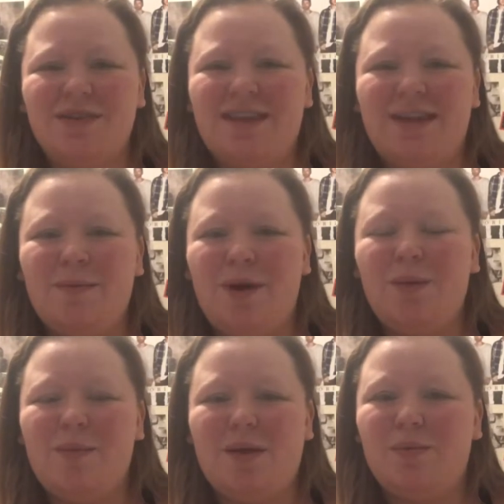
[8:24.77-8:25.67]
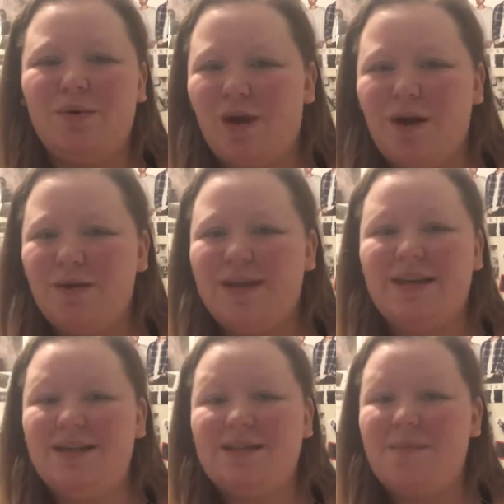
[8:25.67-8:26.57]
think about what people call you, like
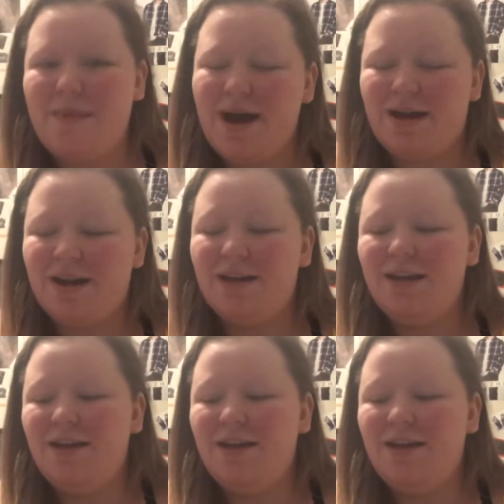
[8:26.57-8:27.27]
it doesn't matter.